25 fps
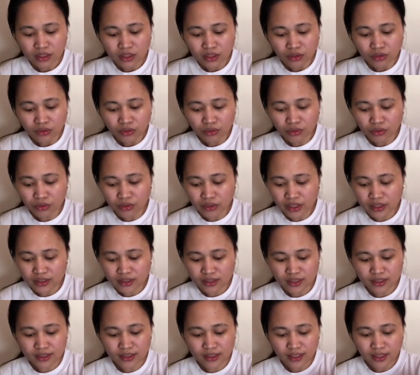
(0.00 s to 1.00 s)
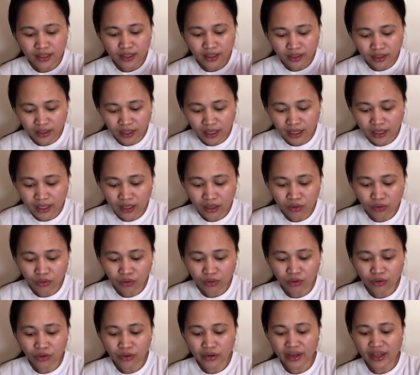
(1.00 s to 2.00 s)
or it is legal
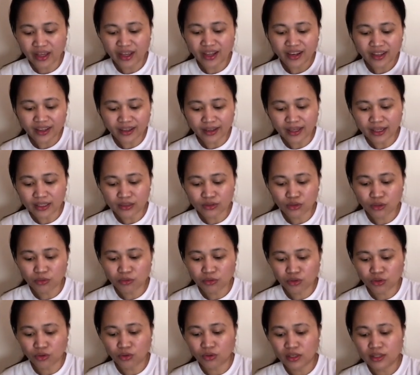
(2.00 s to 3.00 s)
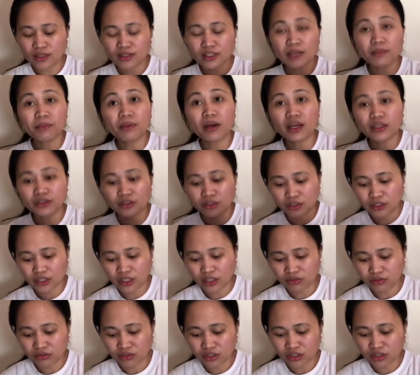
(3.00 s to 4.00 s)
or illegal to homeschool in some other
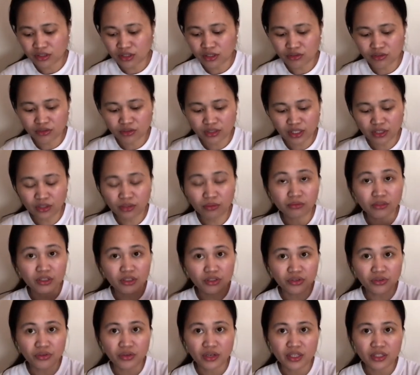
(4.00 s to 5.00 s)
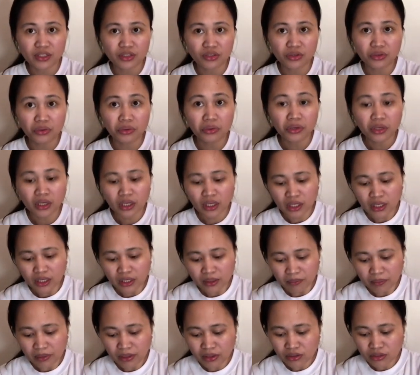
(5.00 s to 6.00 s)
countries outside of the US. So,
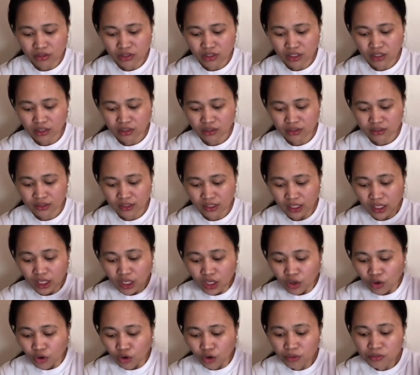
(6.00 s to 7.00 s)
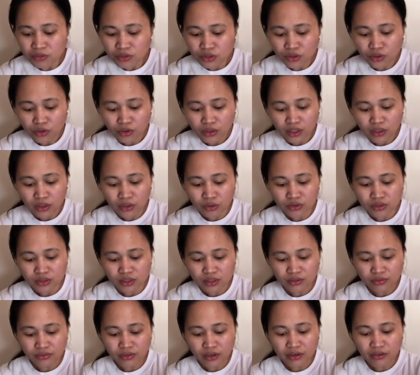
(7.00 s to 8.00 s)
meron siyang, homeschooling laws is
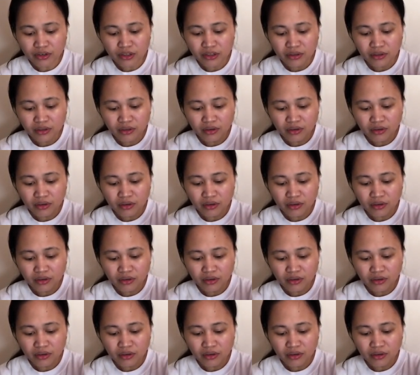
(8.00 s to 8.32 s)
vary